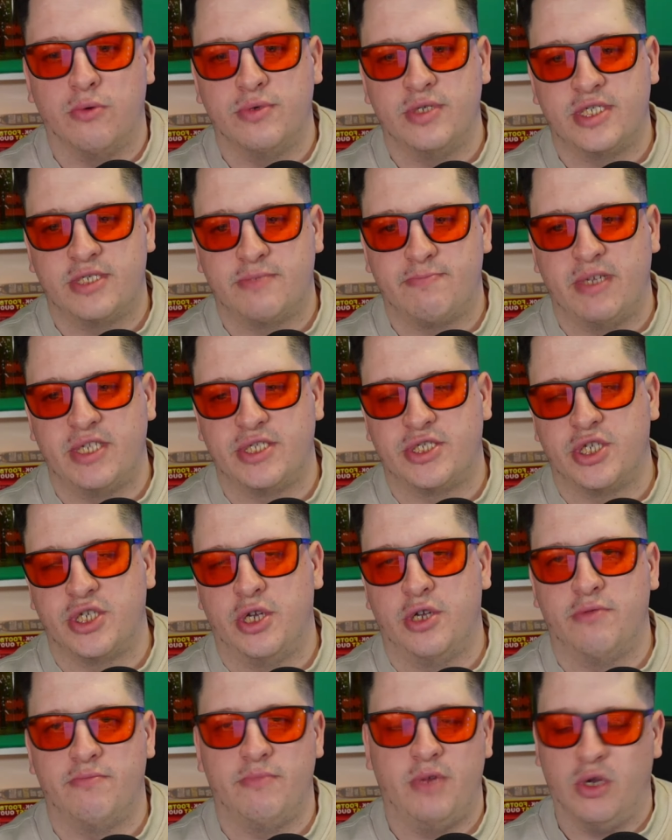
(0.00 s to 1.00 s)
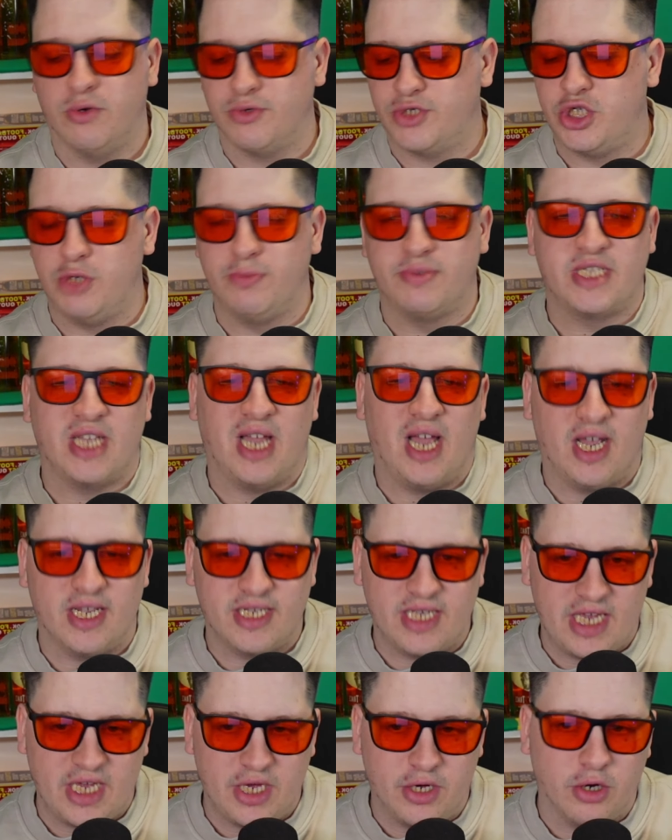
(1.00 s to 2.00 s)
there's been certain,
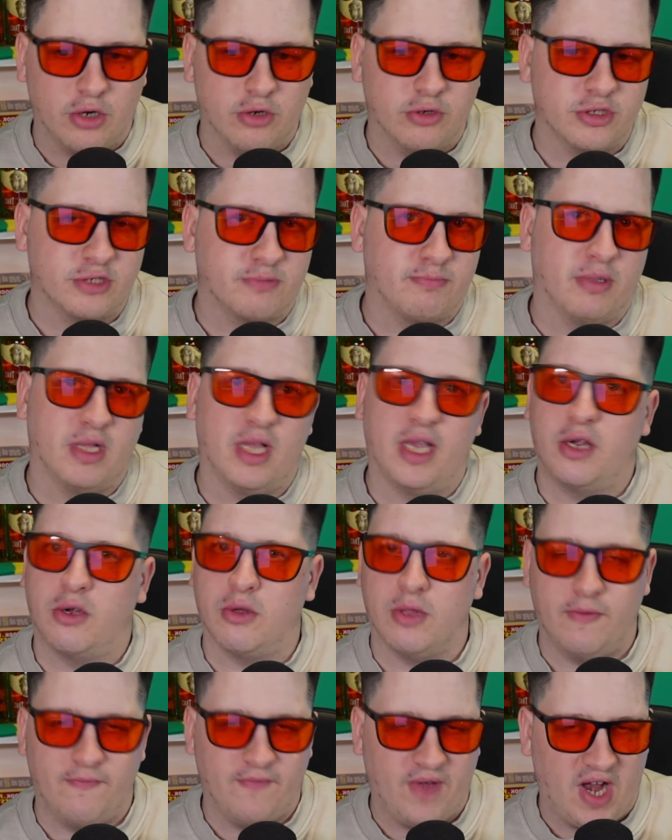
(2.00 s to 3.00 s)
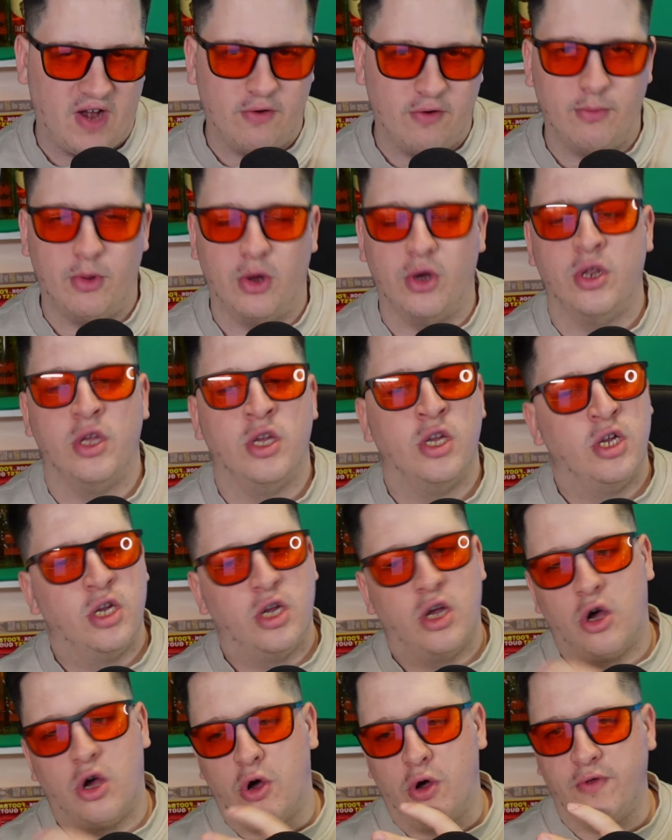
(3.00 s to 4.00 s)
superstar egos, political environment,
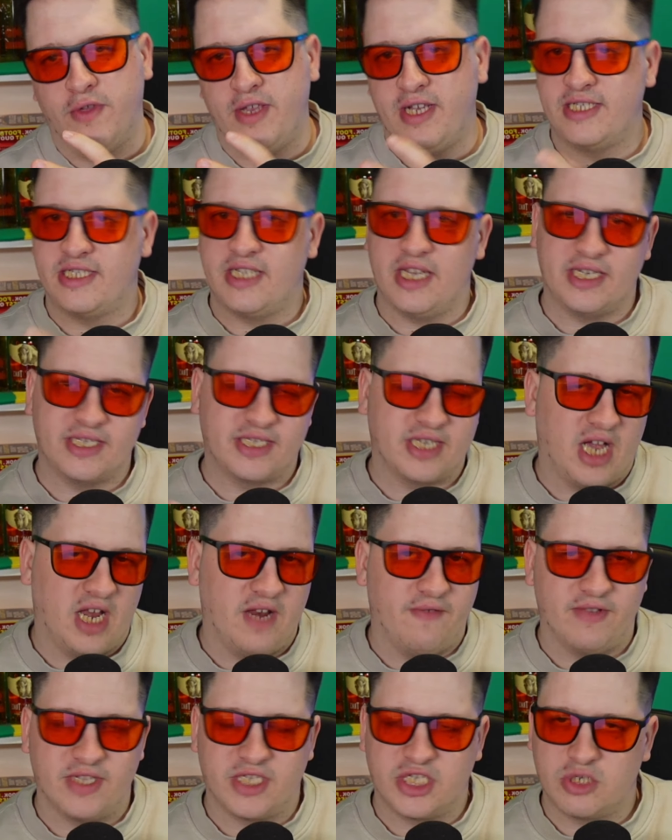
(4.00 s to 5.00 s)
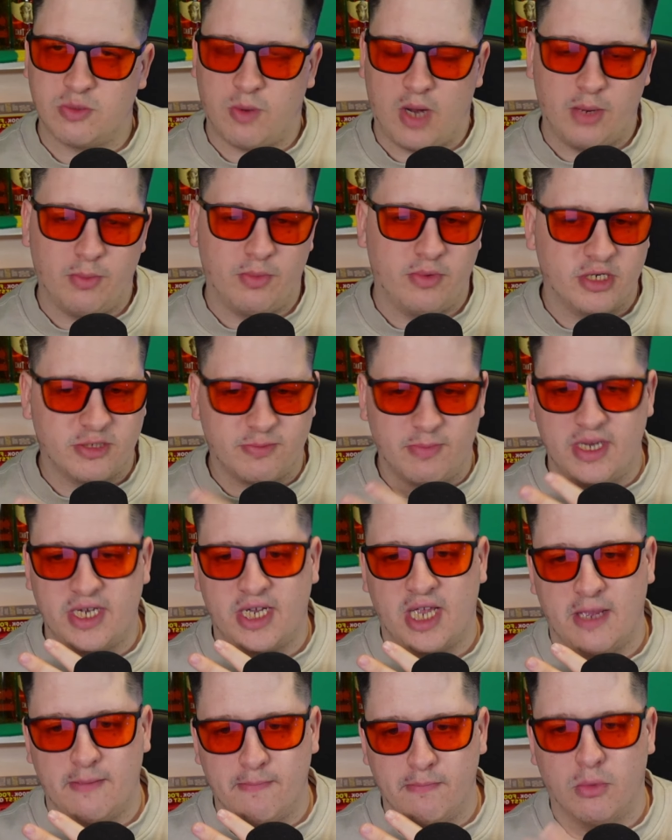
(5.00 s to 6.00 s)
all these things kind of intertwine, which
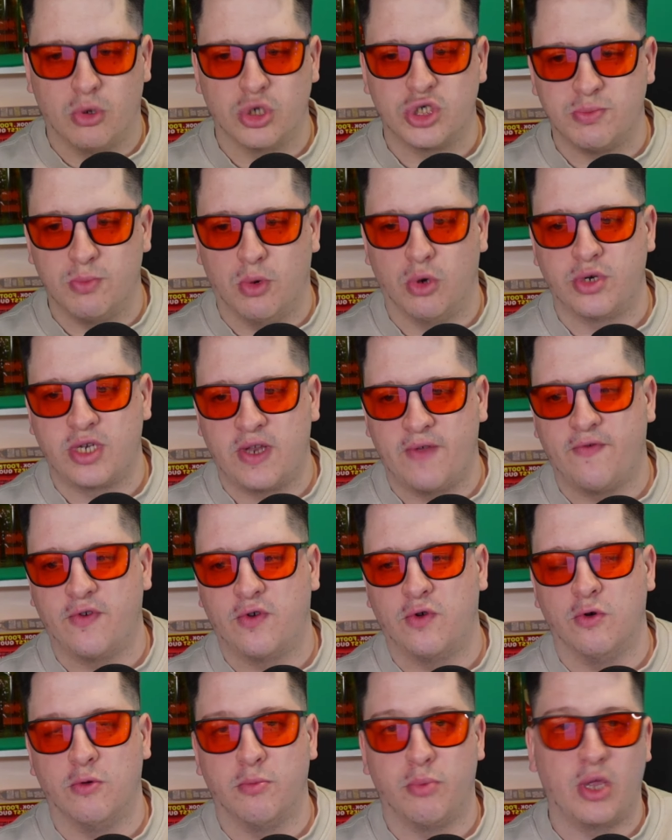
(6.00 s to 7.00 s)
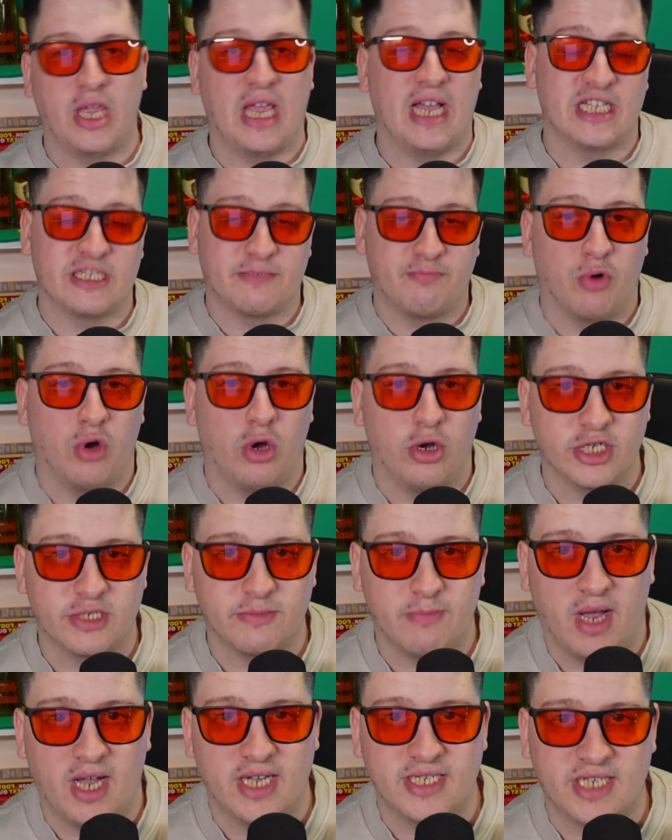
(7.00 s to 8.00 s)
make it much more difficult. But he has brought
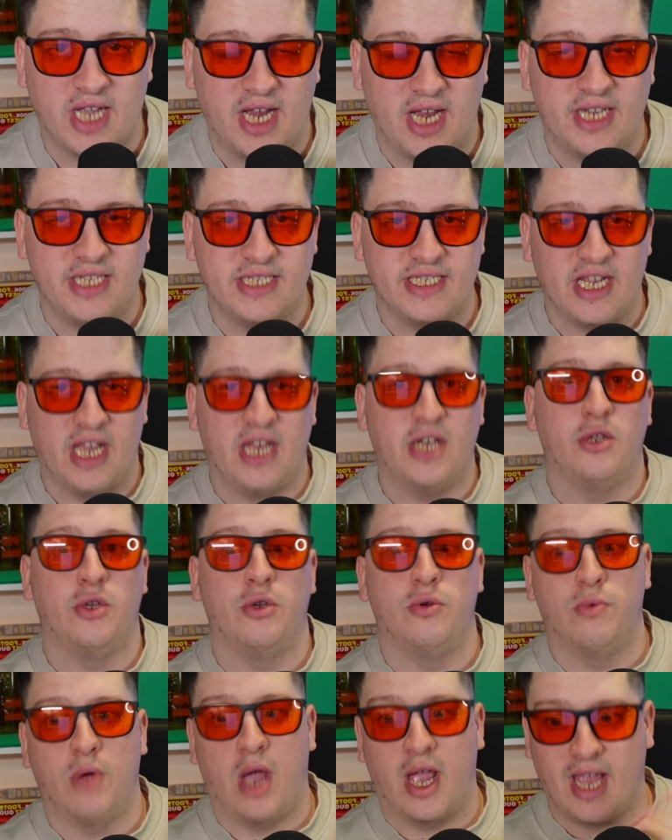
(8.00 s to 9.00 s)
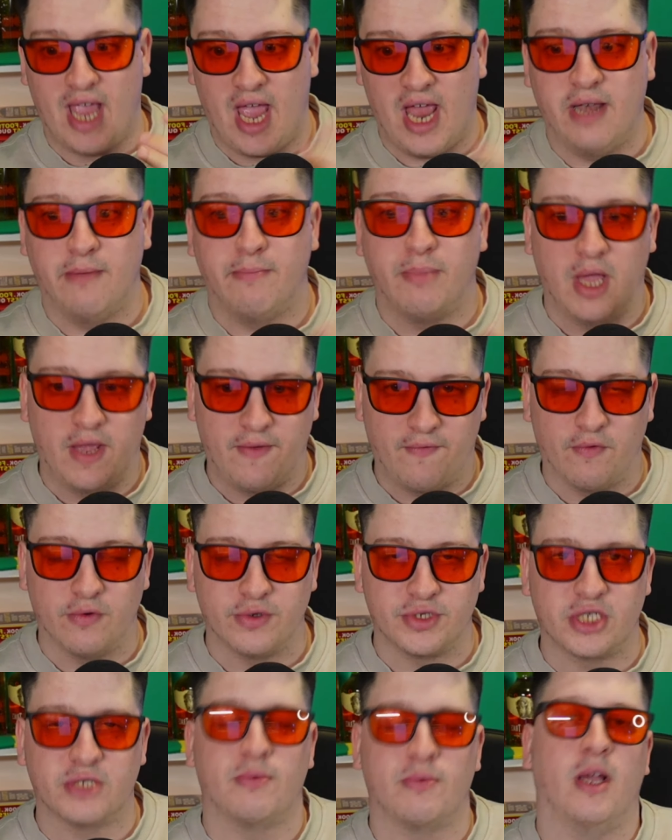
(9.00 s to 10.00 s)
smart signings in, who again play for
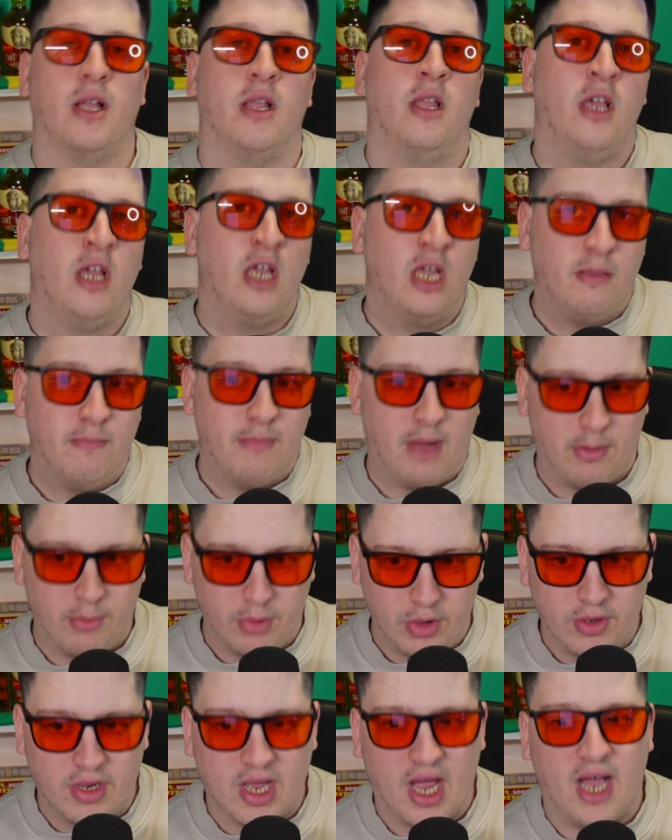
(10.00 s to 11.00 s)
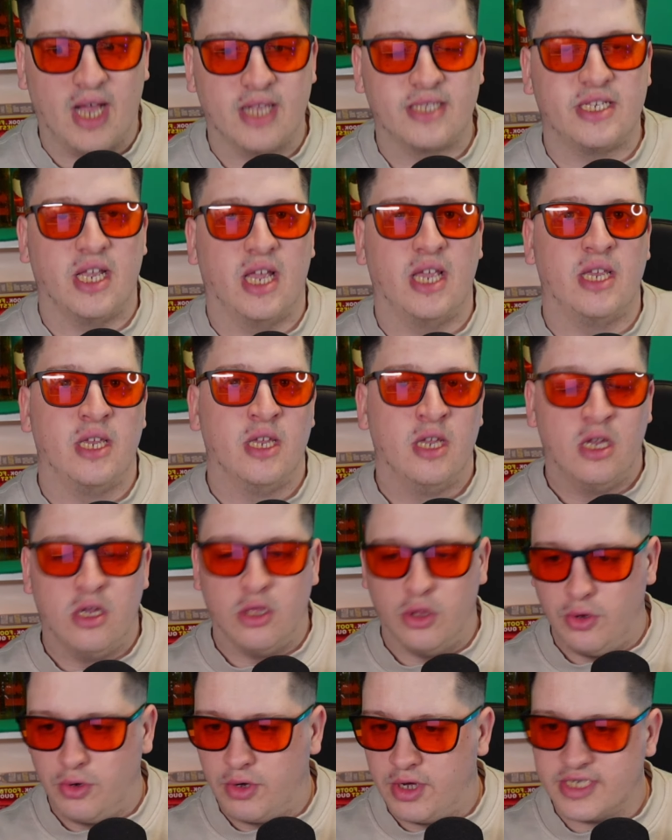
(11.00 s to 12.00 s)
us as well. Manuel Ugarte,
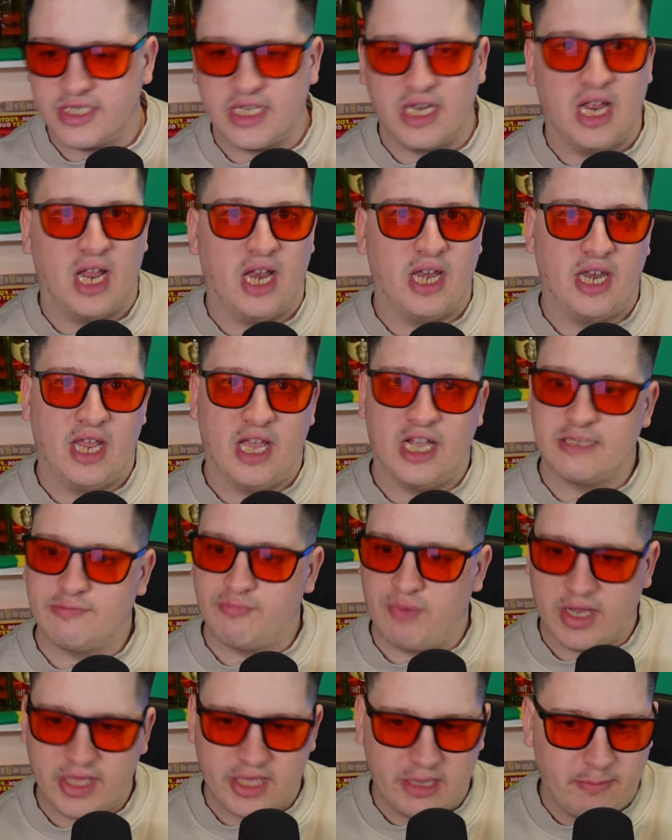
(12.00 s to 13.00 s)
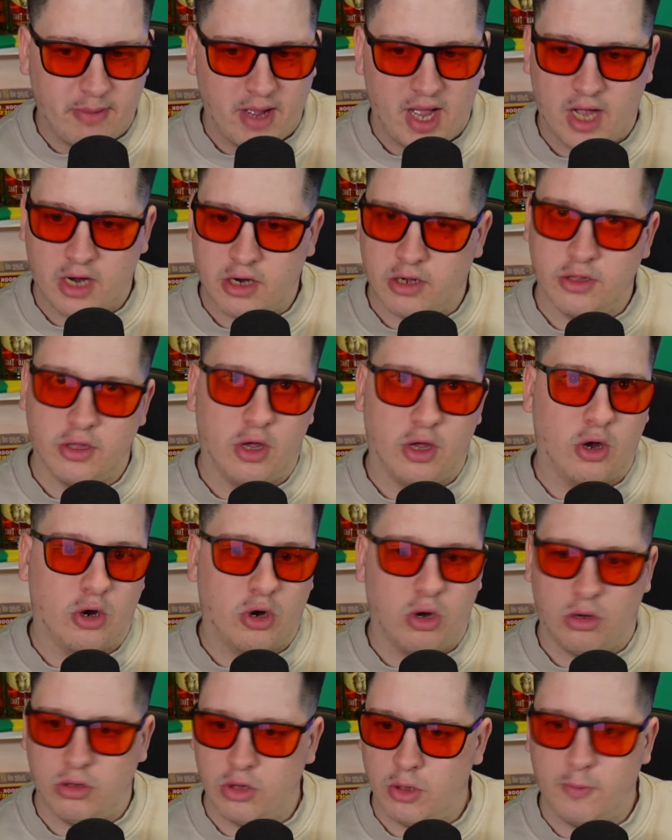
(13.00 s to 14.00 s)
Lucas Hernandez, Bradley Barcola,
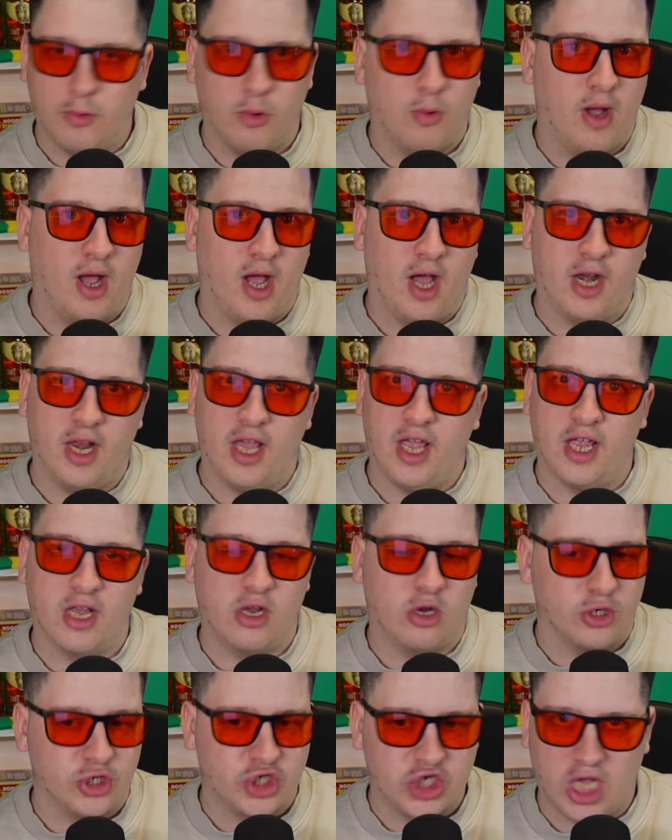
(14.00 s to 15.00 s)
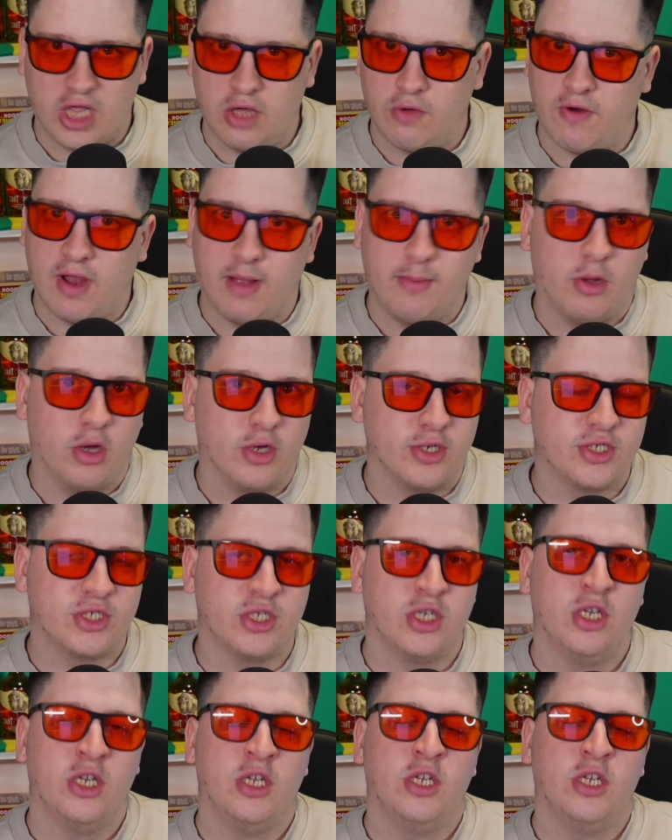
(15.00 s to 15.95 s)
Kolo Muane, Gonçalo Ramos.